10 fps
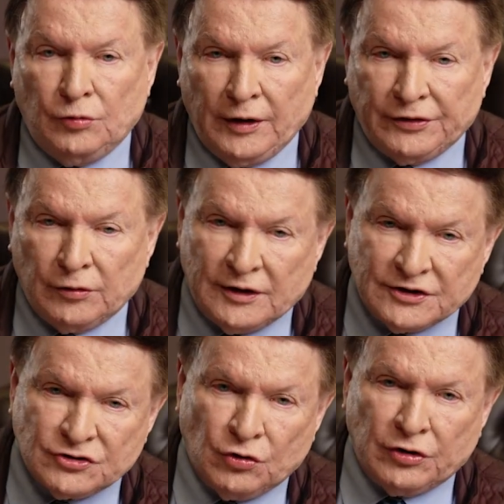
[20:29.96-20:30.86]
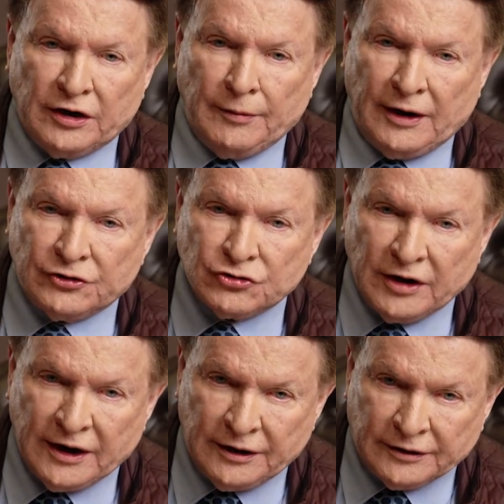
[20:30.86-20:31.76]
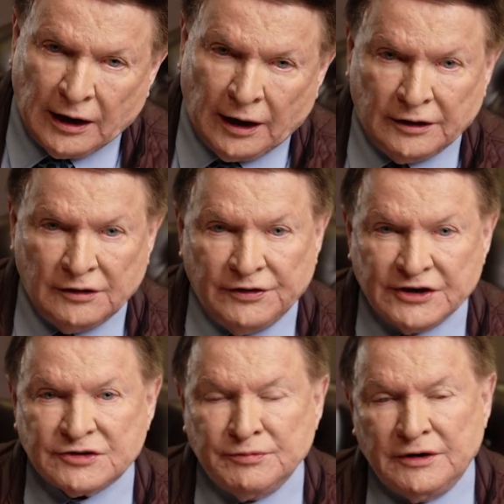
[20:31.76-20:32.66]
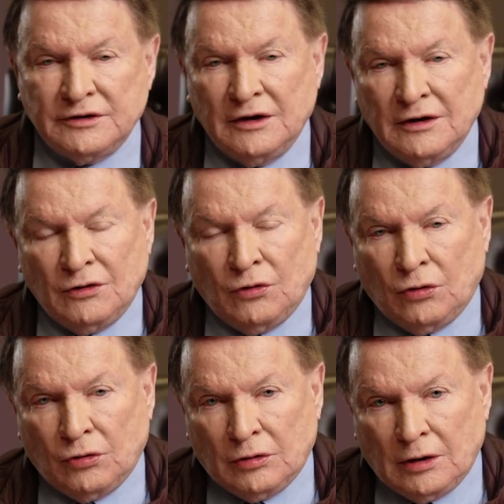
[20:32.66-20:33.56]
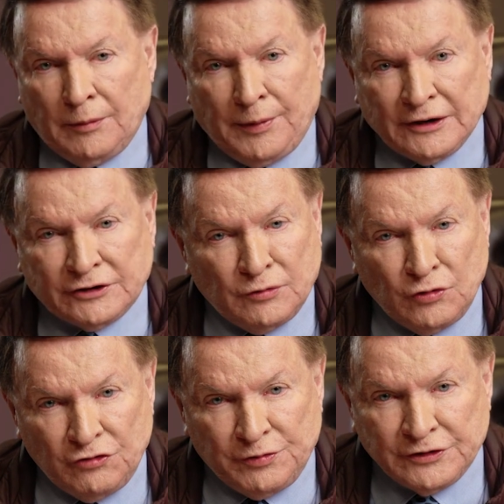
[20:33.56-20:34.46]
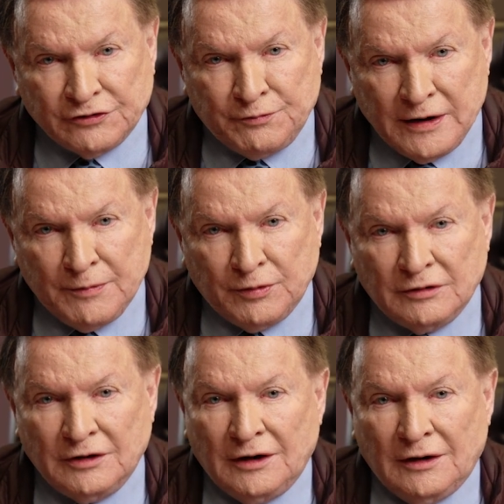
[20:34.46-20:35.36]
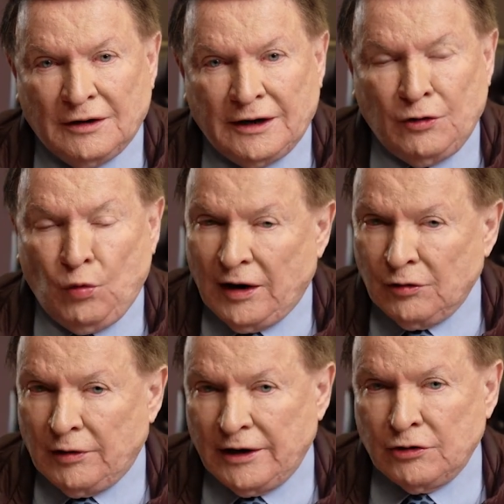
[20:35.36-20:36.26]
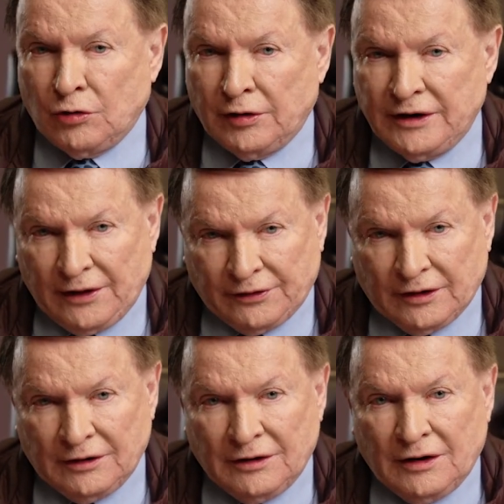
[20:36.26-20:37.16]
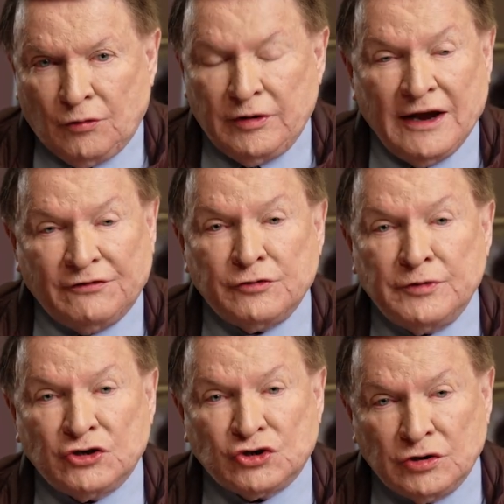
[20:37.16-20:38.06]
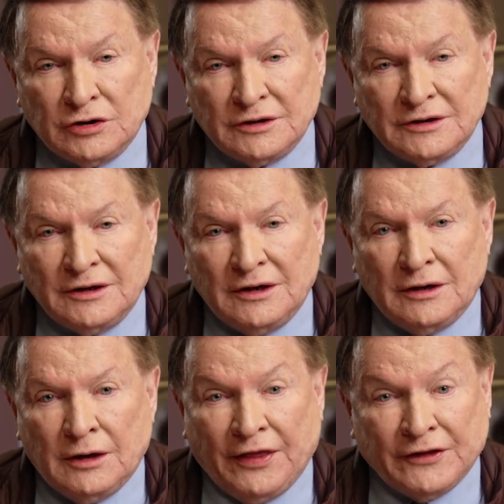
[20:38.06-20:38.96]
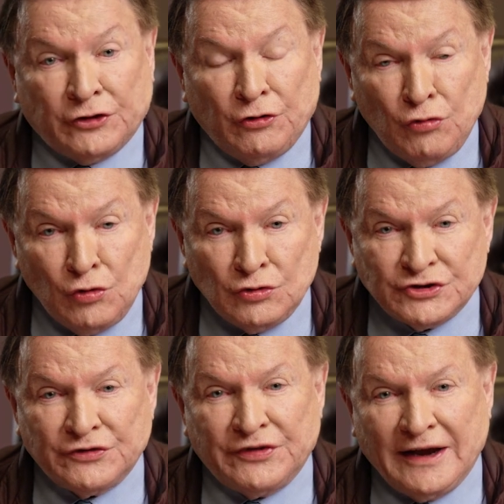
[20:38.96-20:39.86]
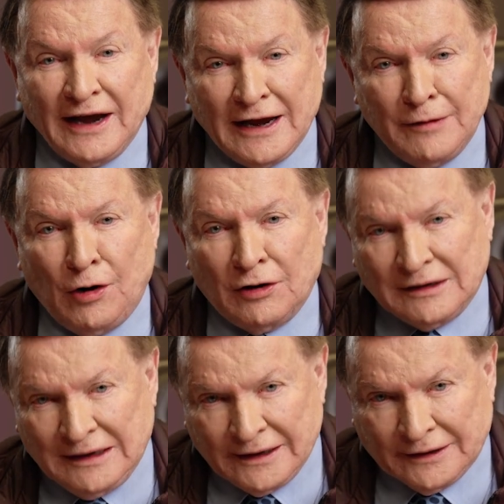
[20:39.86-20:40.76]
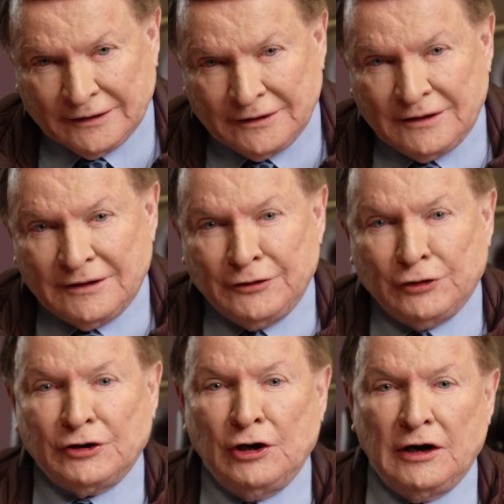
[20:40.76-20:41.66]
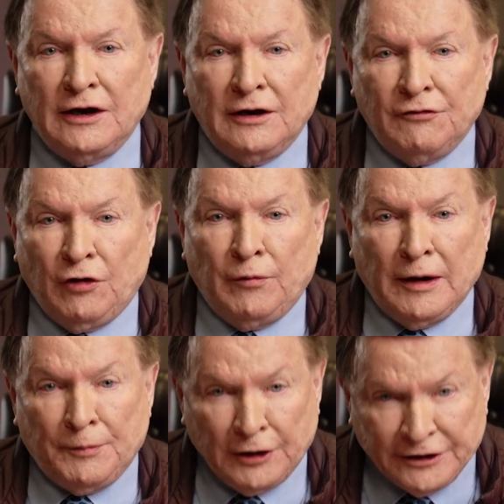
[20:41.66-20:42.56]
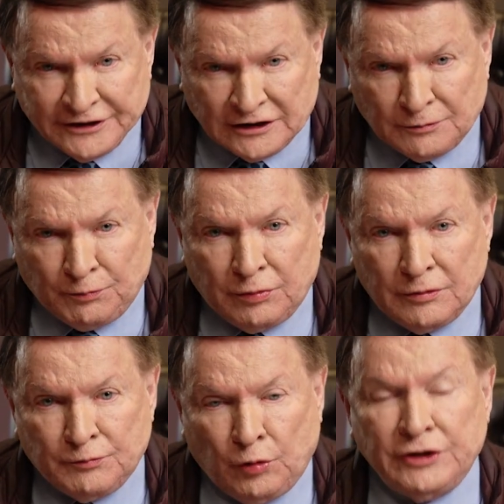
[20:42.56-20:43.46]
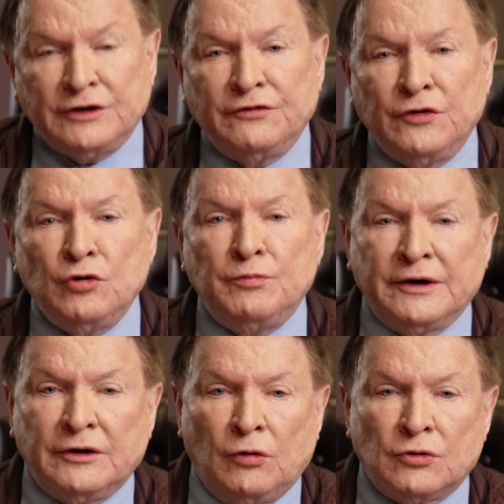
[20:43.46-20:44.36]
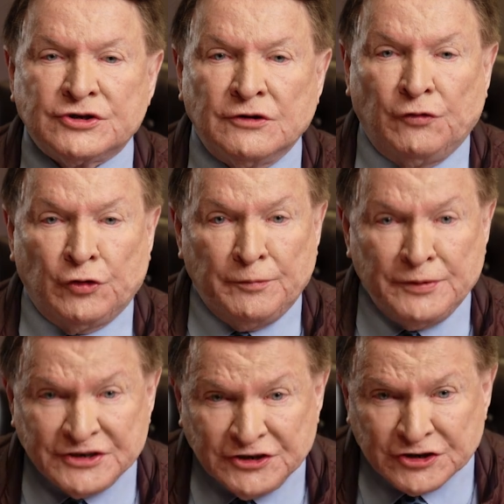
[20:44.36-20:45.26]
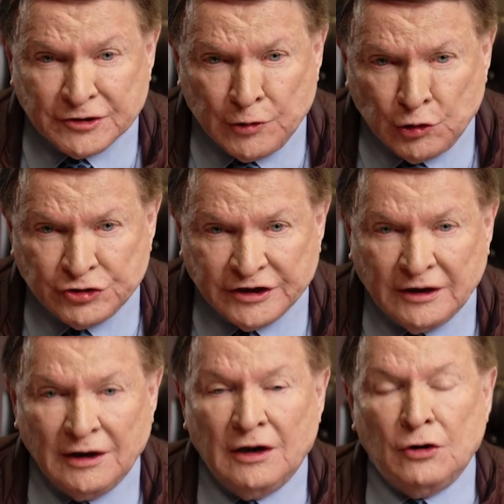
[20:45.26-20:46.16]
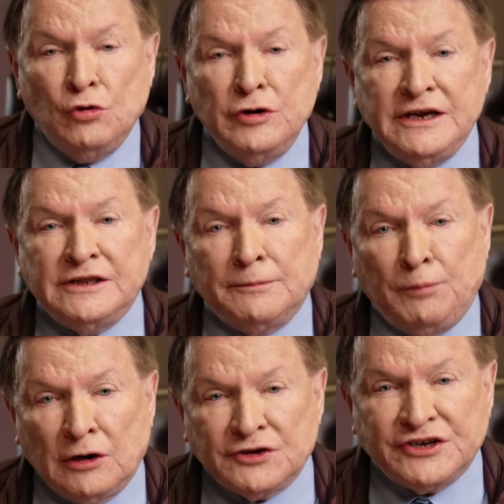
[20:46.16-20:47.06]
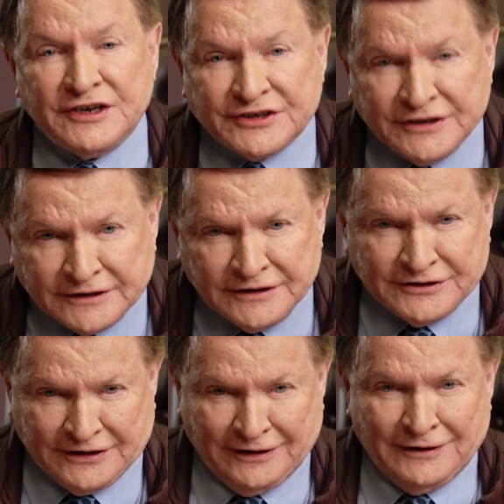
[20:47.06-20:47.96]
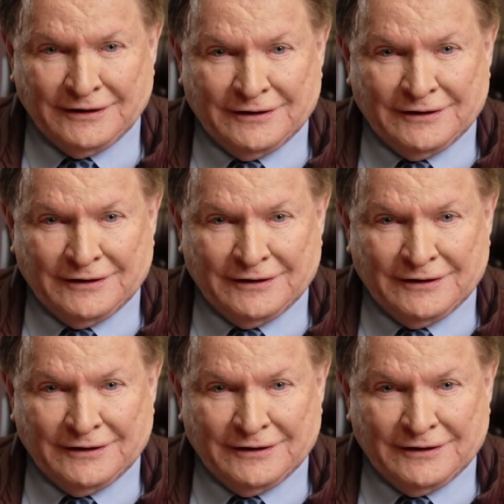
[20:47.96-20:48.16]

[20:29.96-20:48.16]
whether one's talking about trade and investment or about the movement of people, in one way or another, we have to be sure that the rules of the game are clear, not only from a political point of view, but also for the business community who need the policy certainty